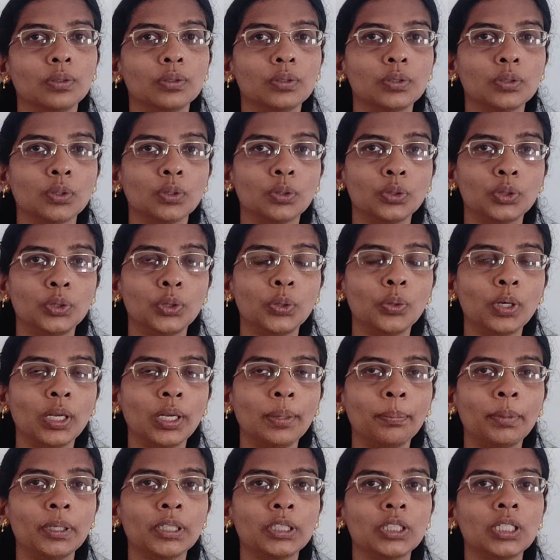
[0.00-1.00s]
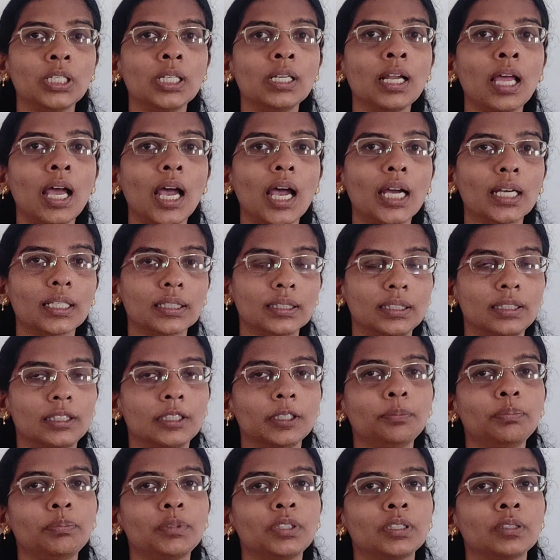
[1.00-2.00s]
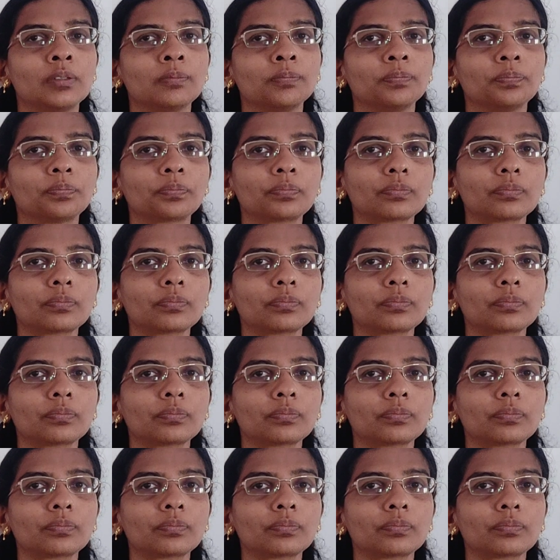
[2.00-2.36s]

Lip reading: So Turing machine accepts